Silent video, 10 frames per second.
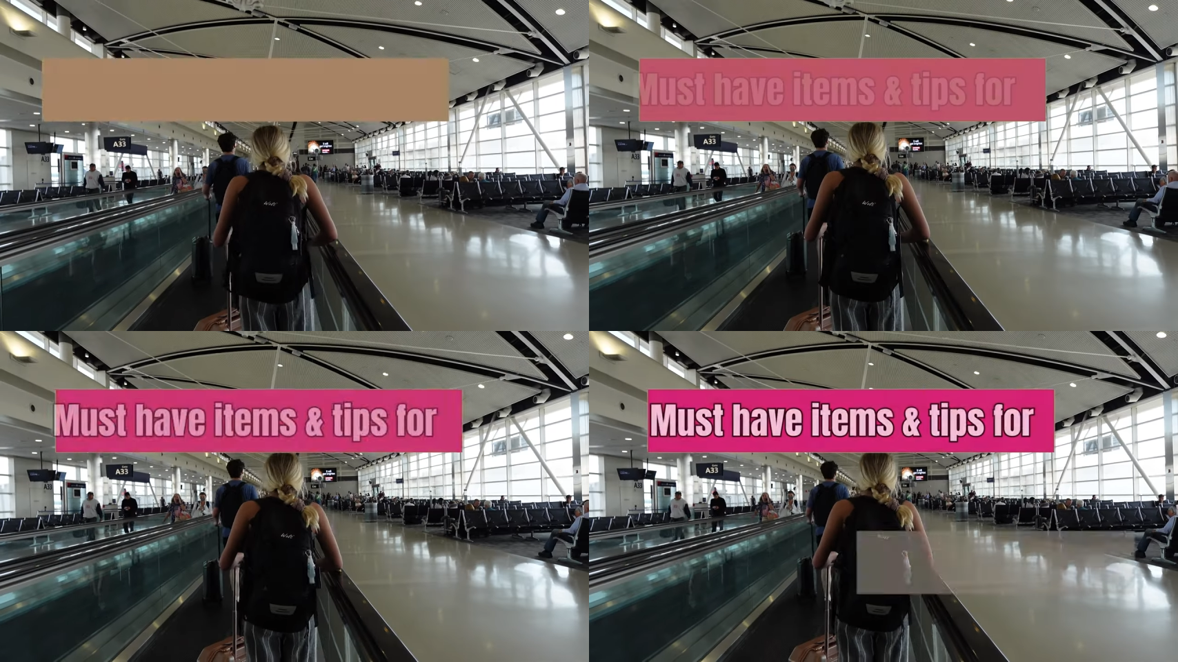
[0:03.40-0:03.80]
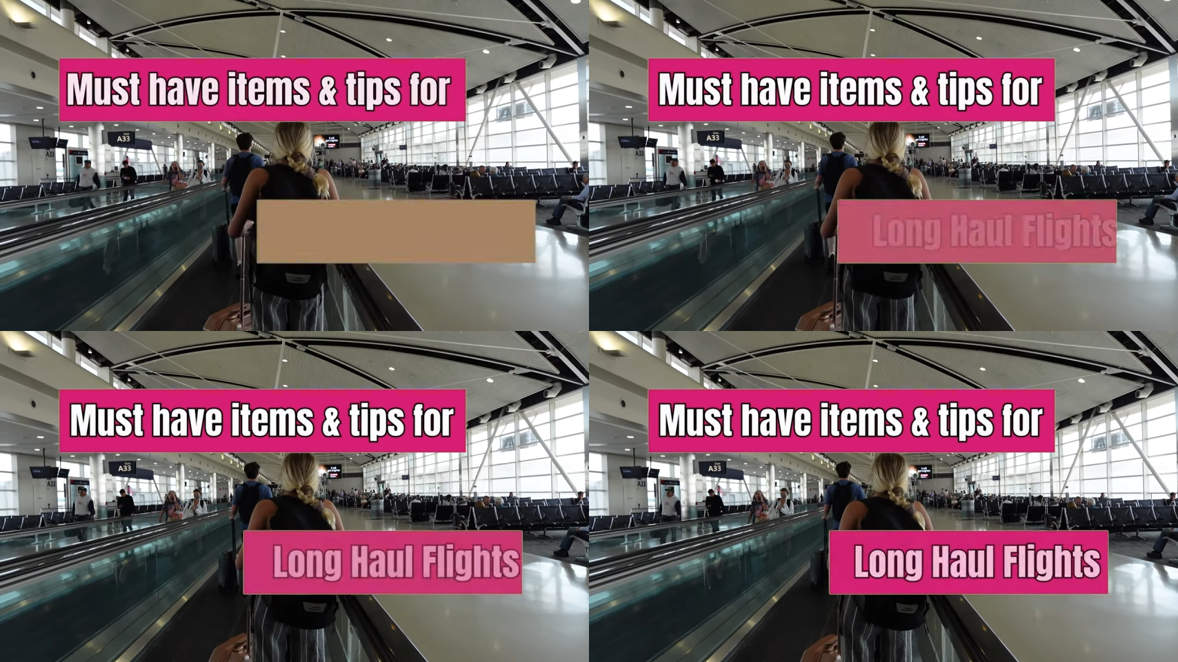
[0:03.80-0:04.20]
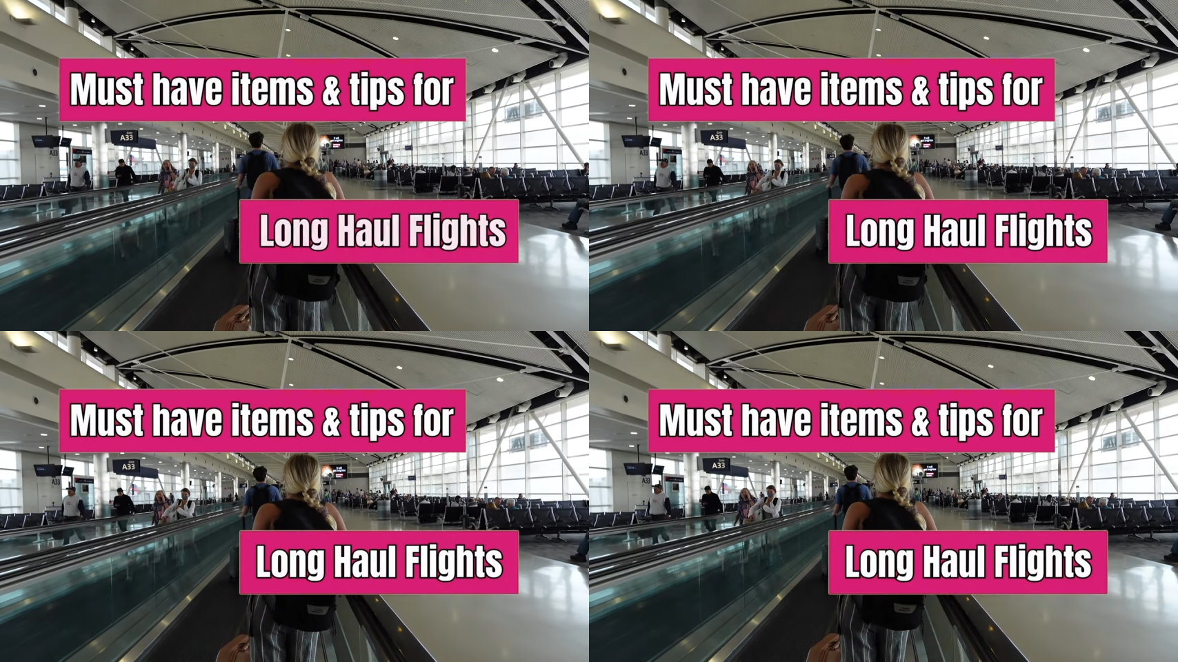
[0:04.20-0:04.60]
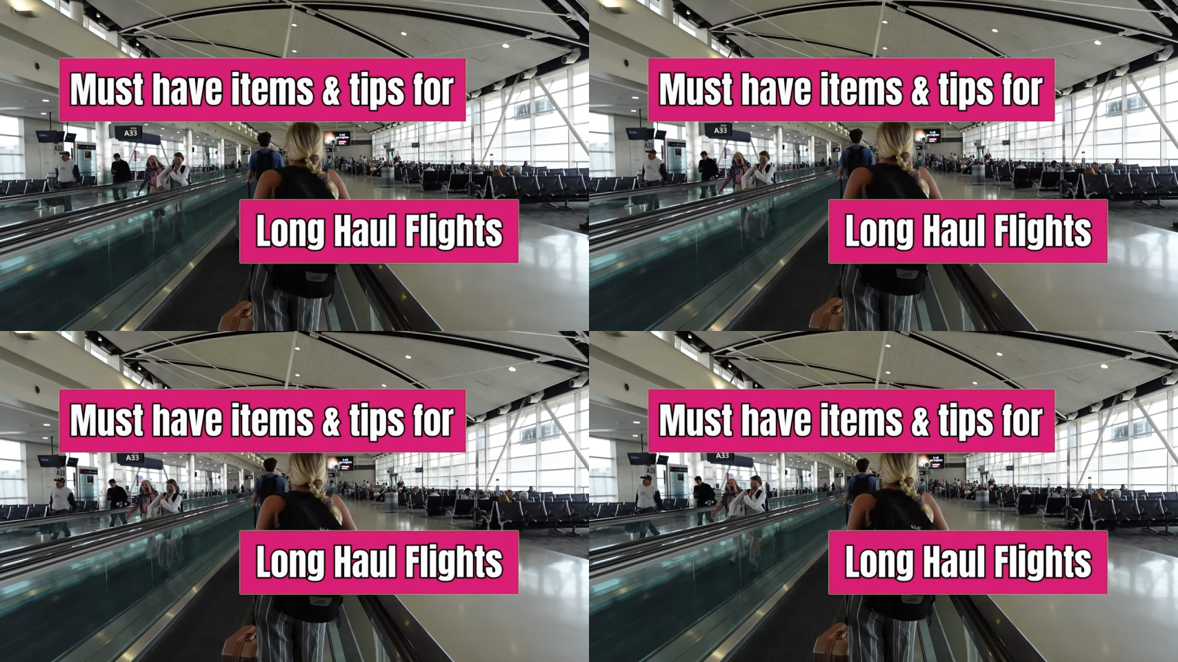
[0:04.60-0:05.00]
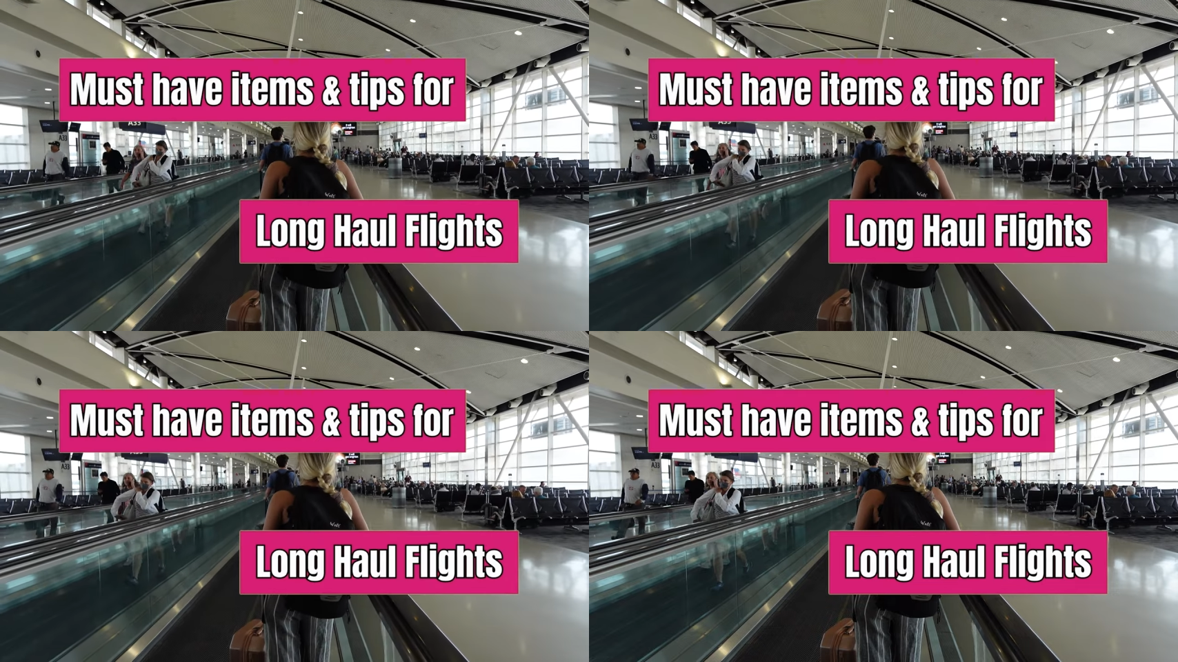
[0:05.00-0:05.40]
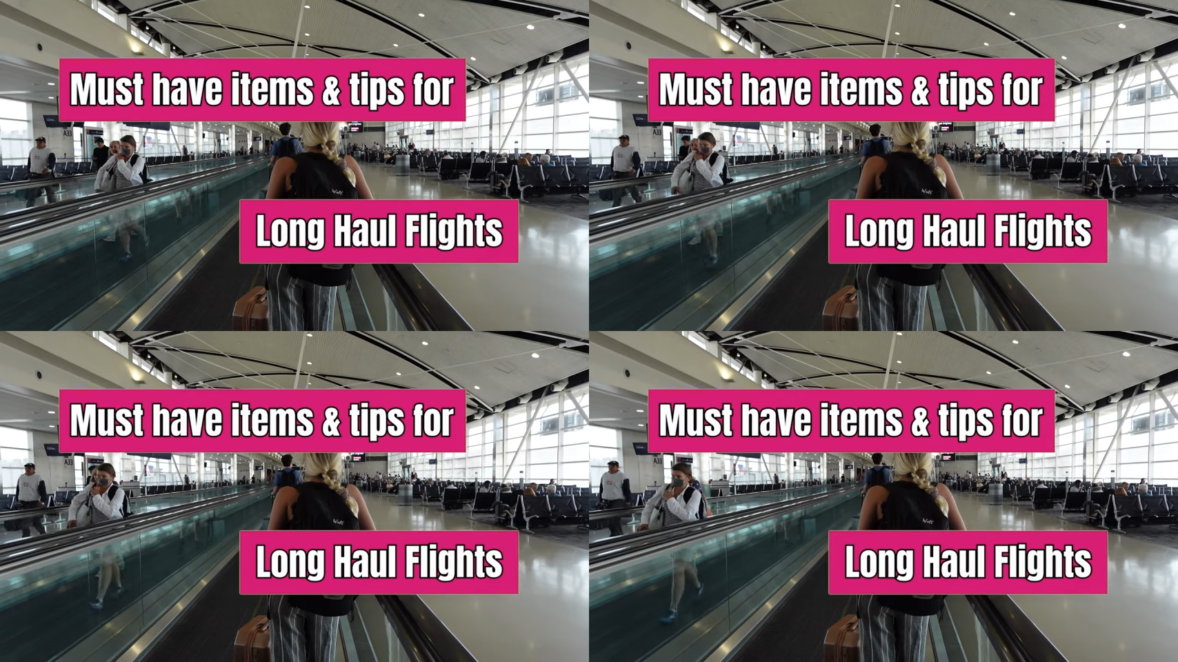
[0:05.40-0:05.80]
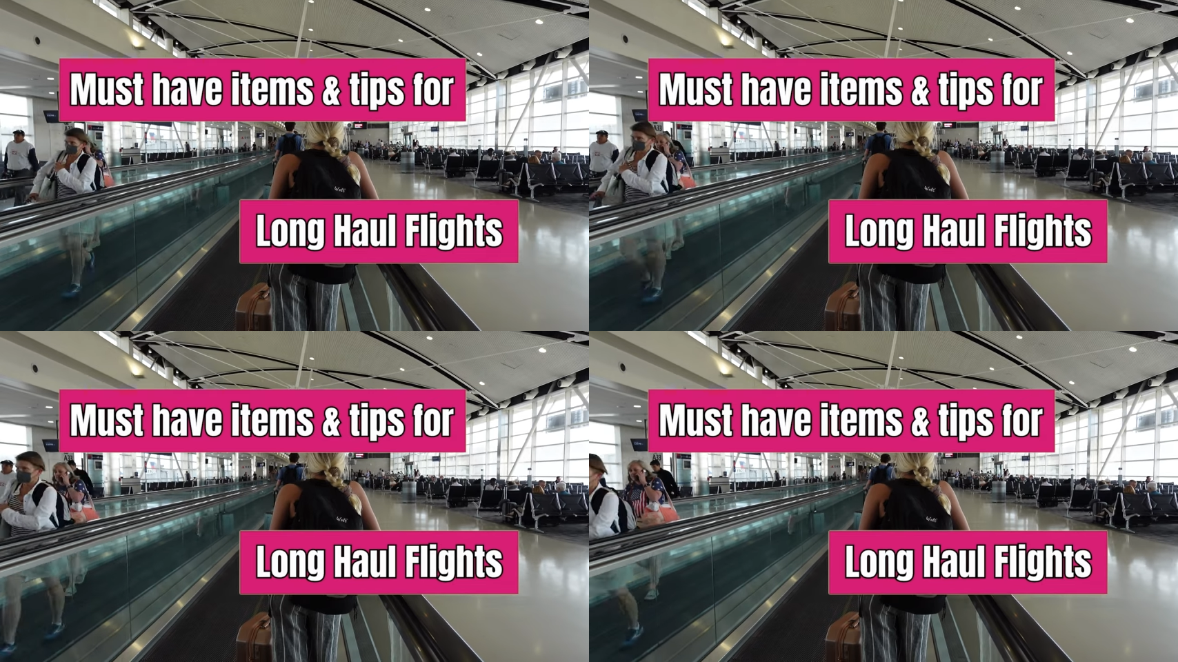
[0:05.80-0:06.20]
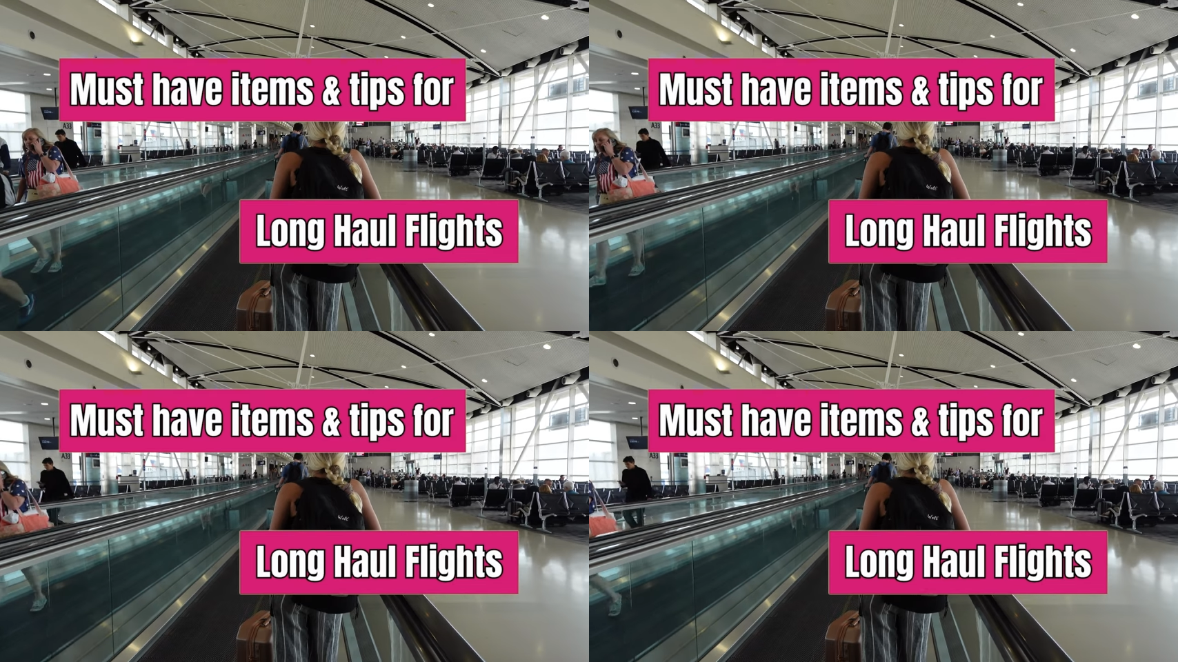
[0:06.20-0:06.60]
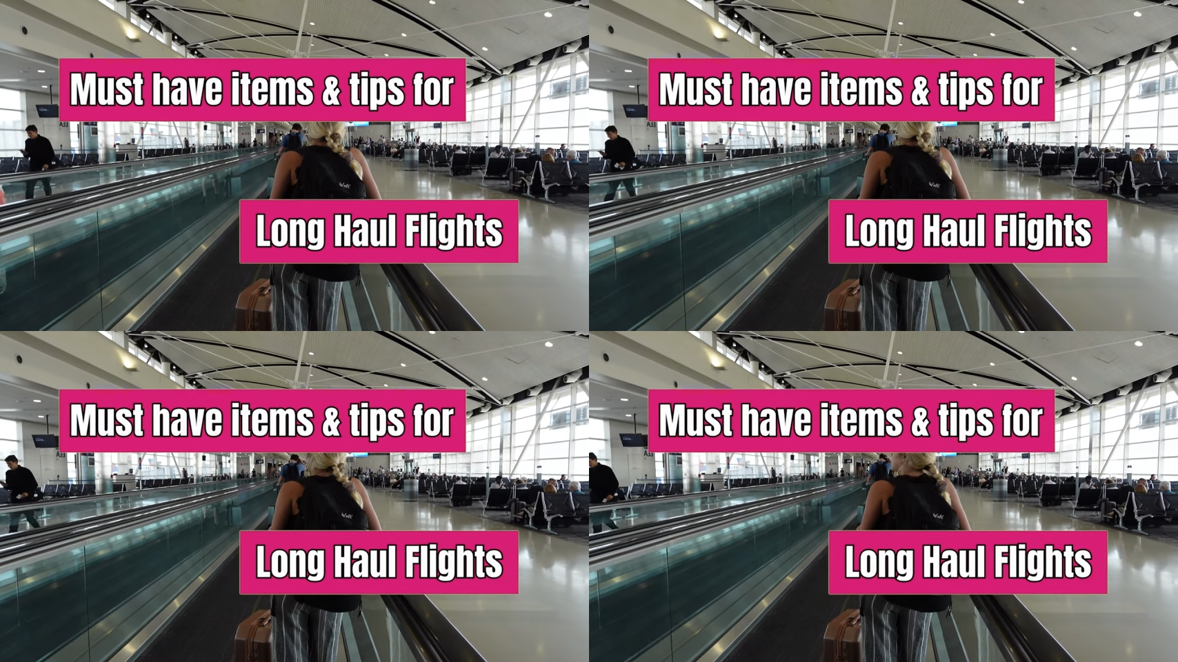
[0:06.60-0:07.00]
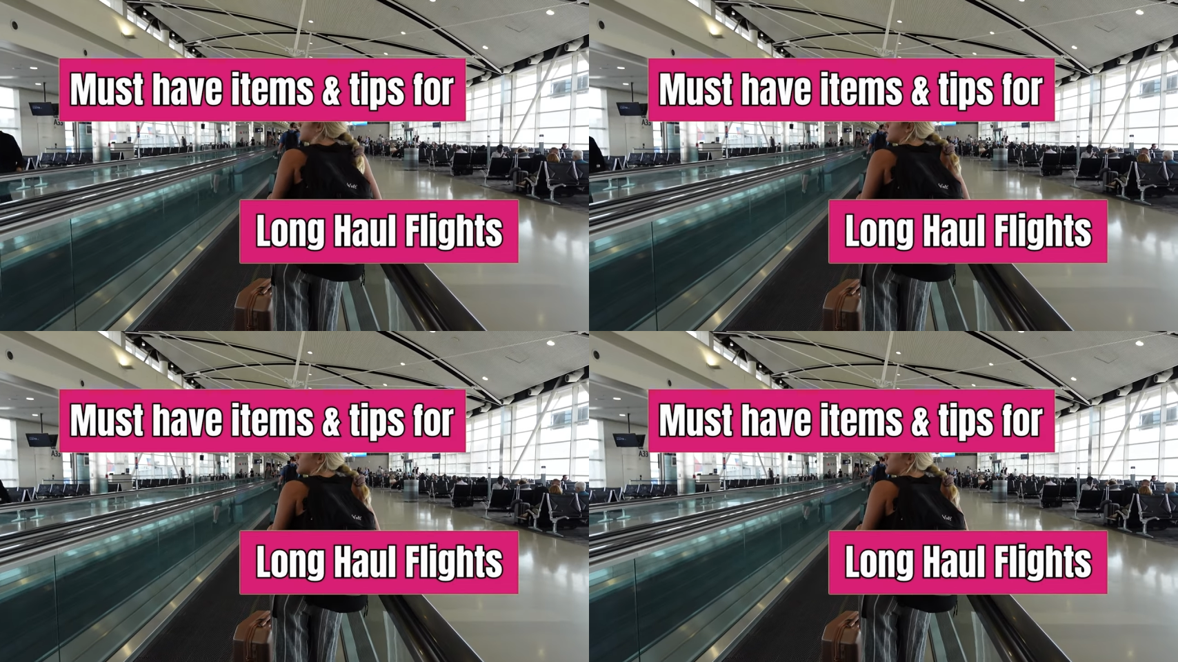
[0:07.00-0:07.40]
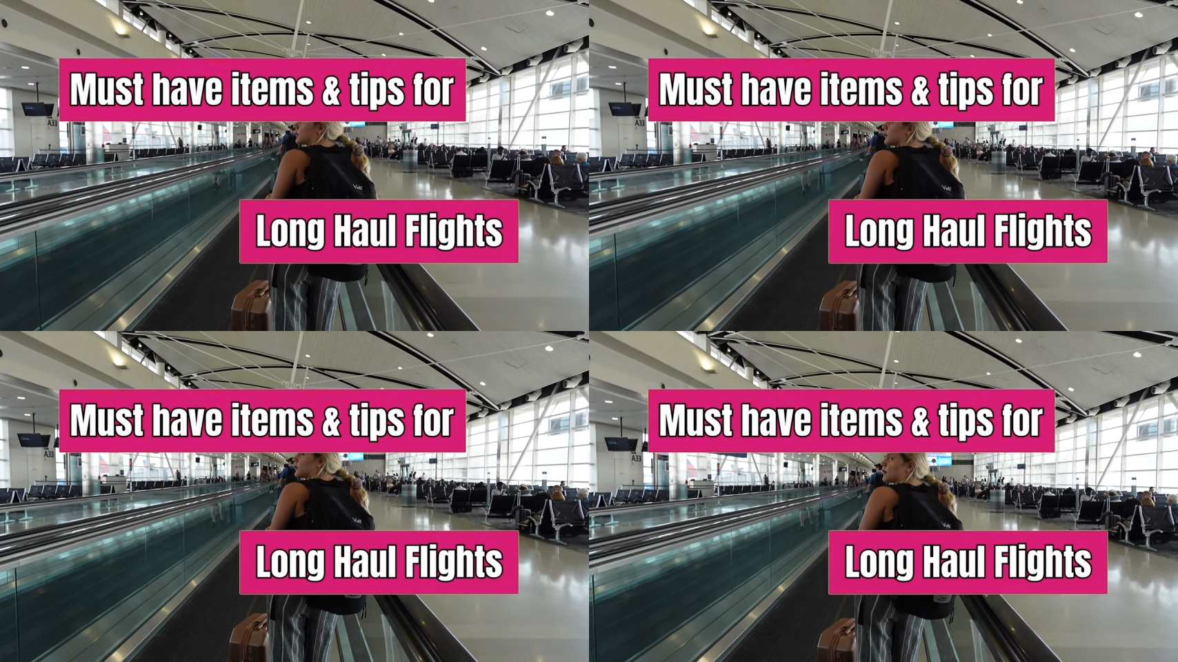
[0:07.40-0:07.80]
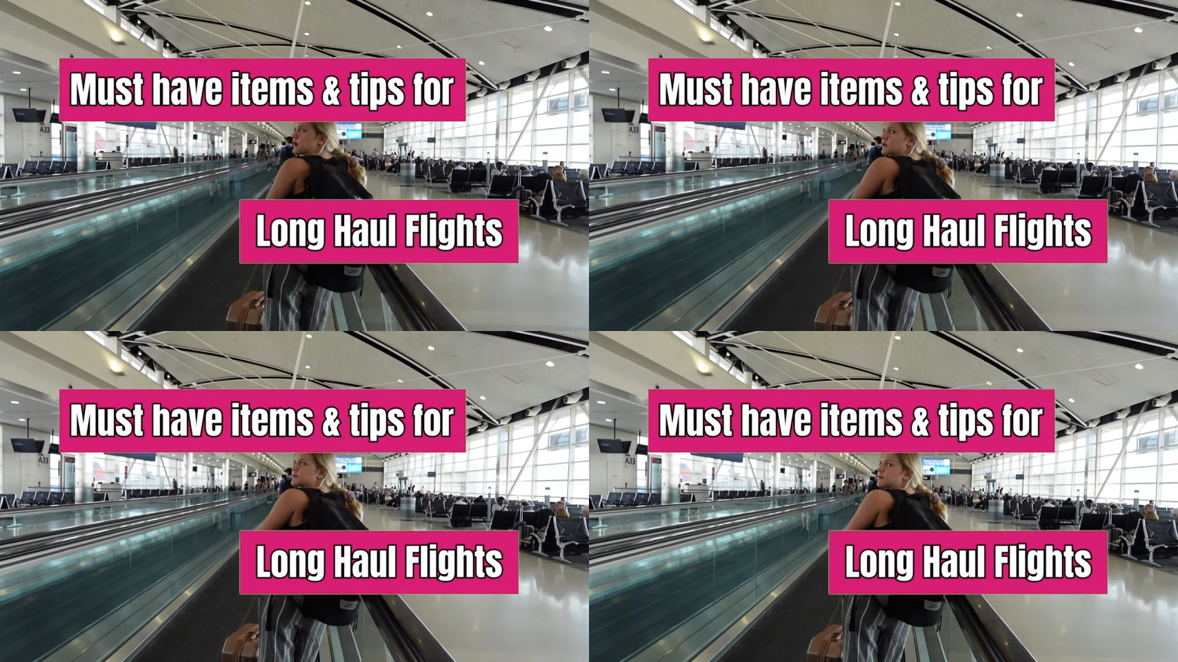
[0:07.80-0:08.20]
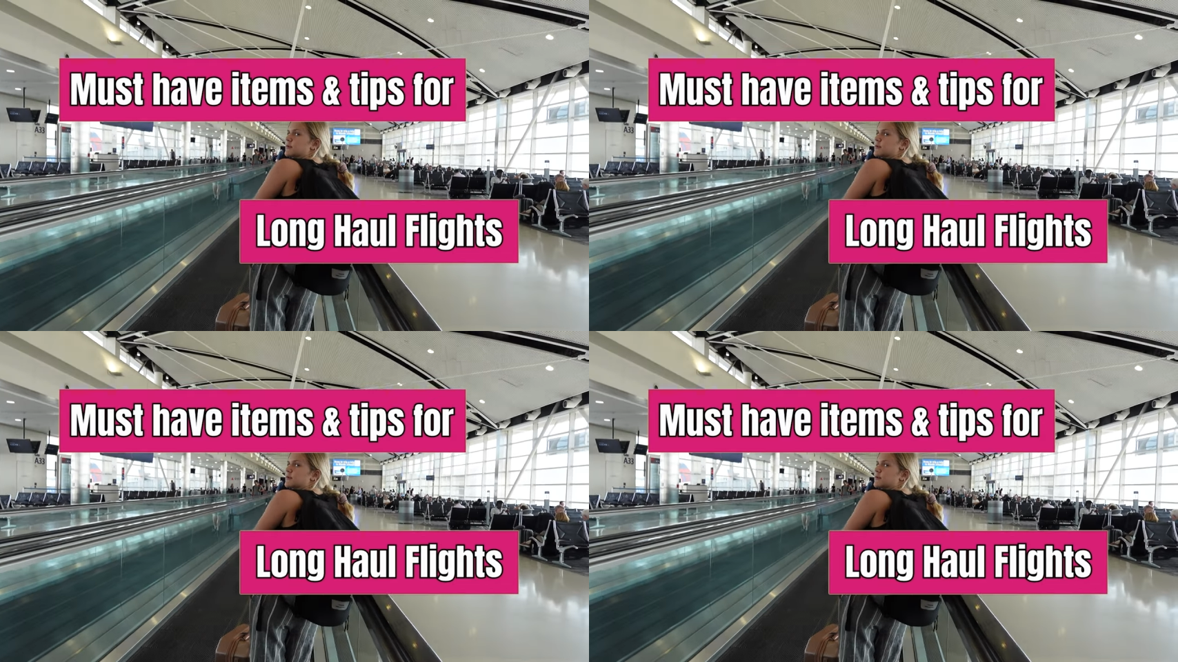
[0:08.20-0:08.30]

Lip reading: (no speaker visible)